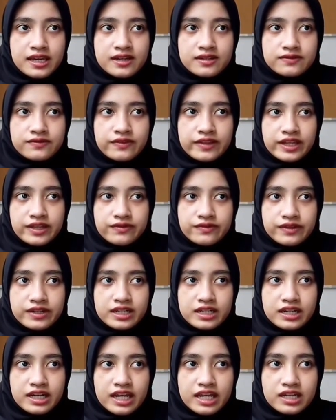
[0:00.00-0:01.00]

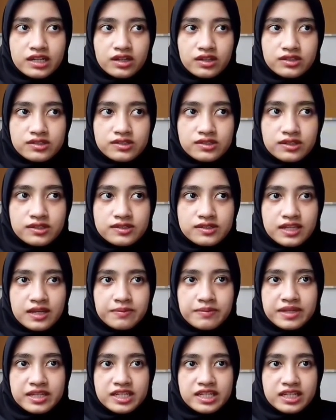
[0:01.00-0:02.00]
flavor, and also some
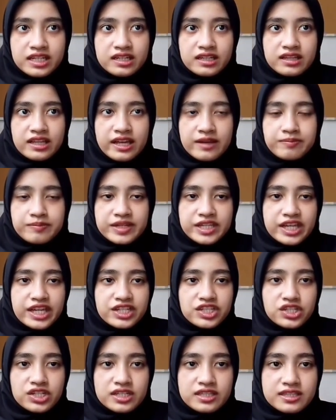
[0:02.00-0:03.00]
medical
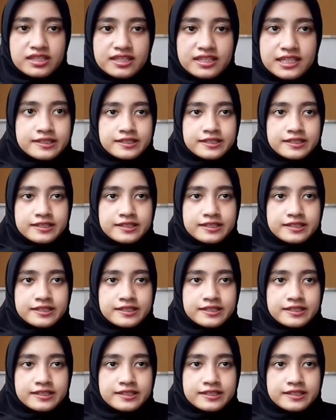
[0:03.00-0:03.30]
applications.